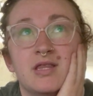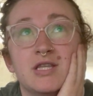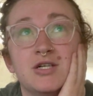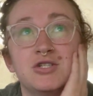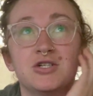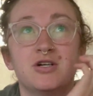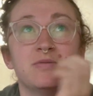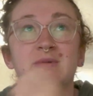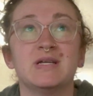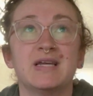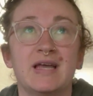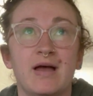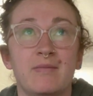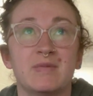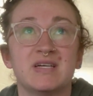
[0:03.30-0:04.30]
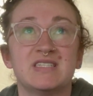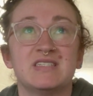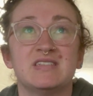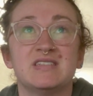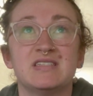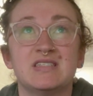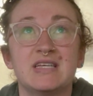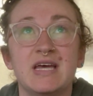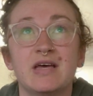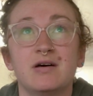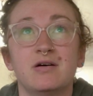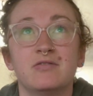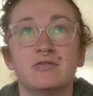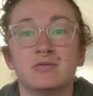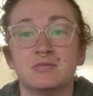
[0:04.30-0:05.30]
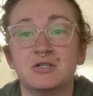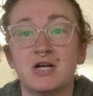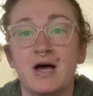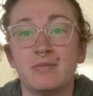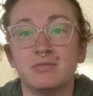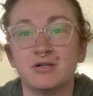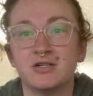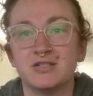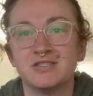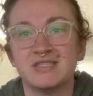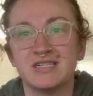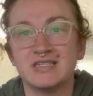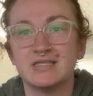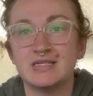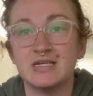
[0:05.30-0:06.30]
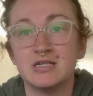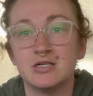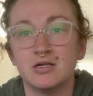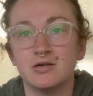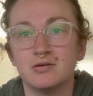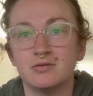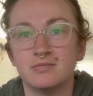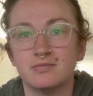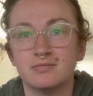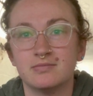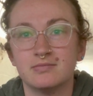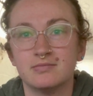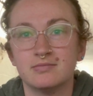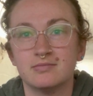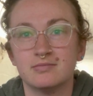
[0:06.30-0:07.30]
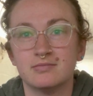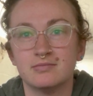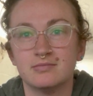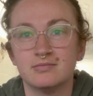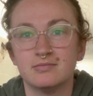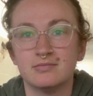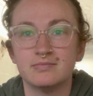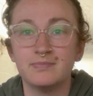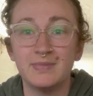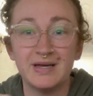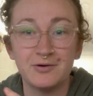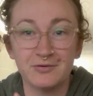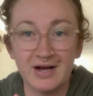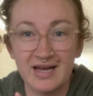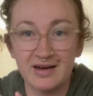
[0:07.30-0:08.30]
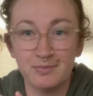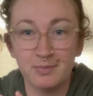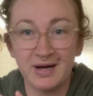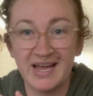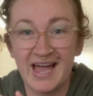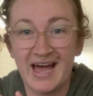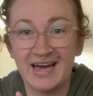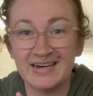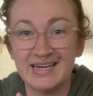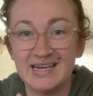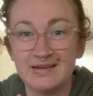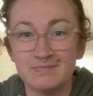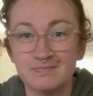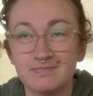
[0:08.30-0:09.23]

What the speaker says: The German Chemist's Tale from Chapter 62, being read by Hattie.